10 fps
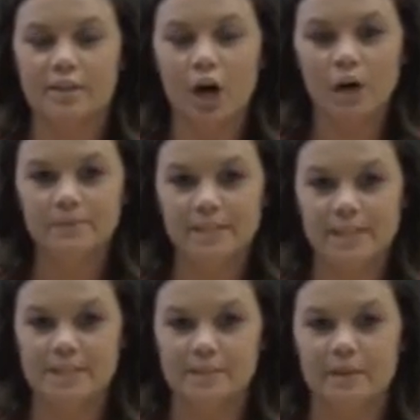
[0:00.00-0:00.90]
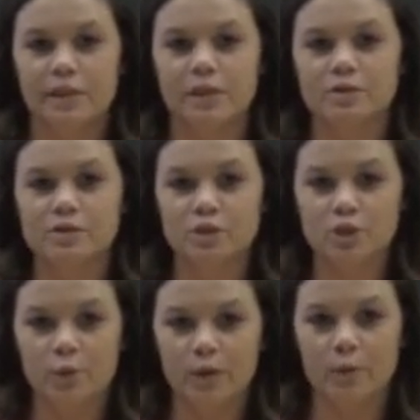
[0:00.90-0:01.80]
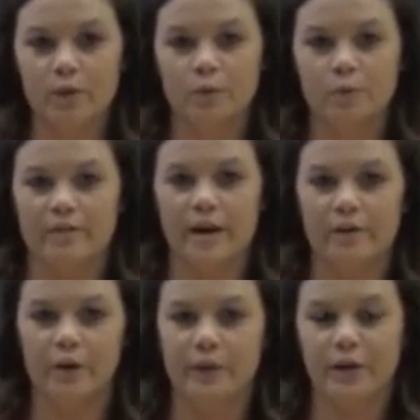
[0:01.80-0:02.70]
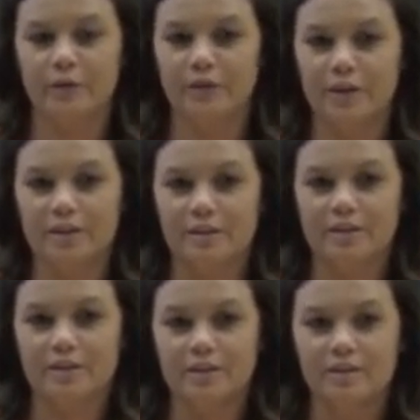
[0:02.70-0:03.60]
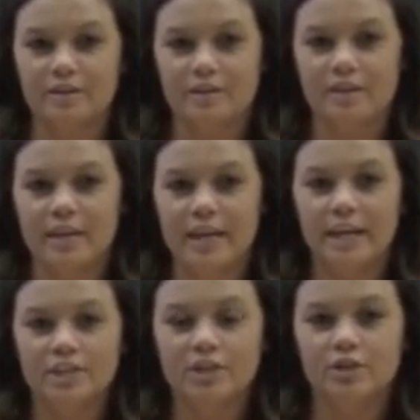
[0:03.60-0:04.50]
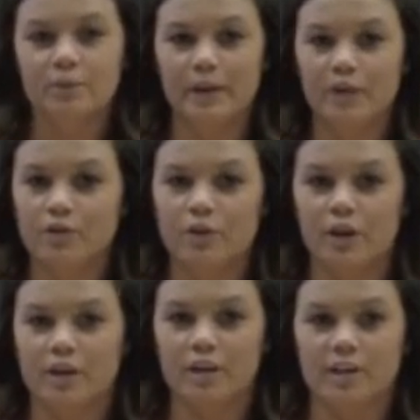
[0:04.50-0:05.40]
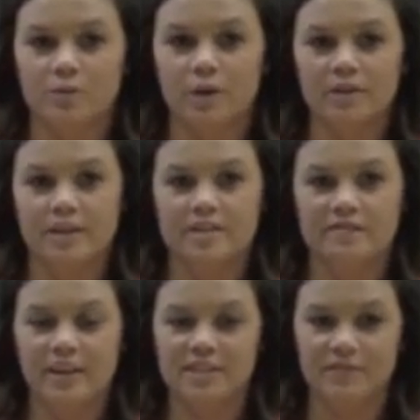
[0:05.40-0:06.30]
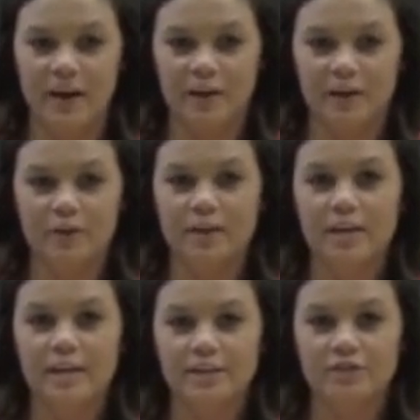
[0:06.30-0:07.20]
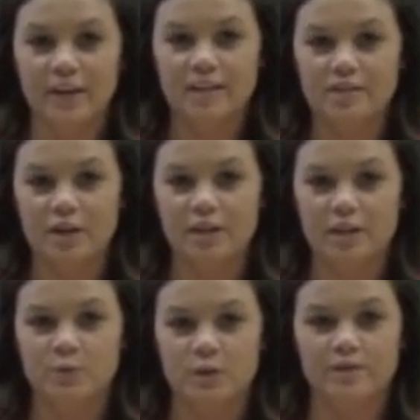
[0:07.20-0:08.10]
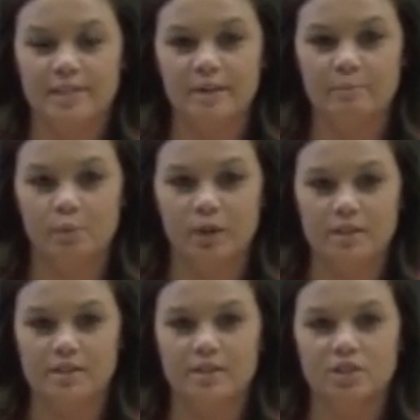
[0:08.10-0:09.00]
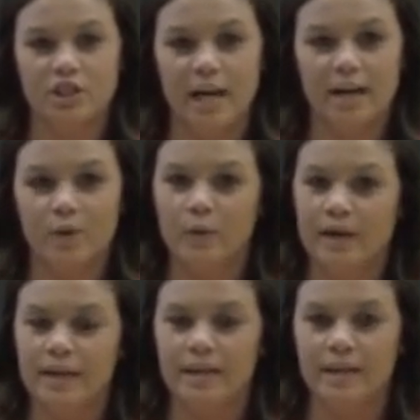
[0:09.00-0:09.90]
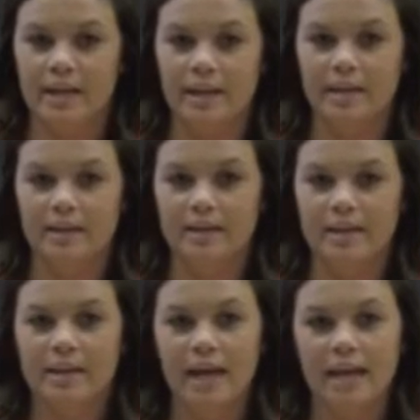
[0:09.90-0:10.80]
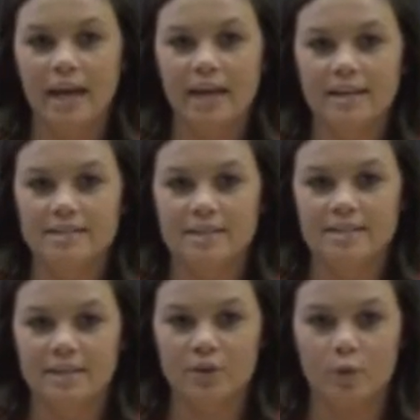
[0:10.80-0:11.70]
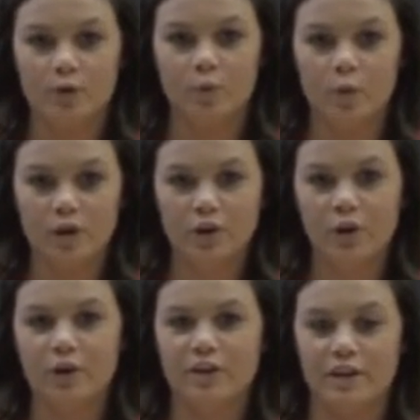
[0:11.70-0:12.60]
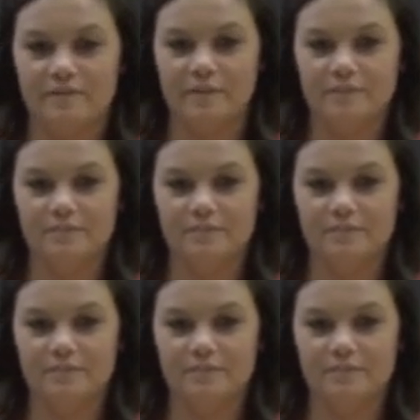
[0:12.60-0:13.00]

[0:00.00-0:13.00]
The object is to be the closest to 21 without going over. Each numerical card is worth its face value, and each face card is worth 10 points, Jack, Queen, and King. An ace is either worth 1 or 11.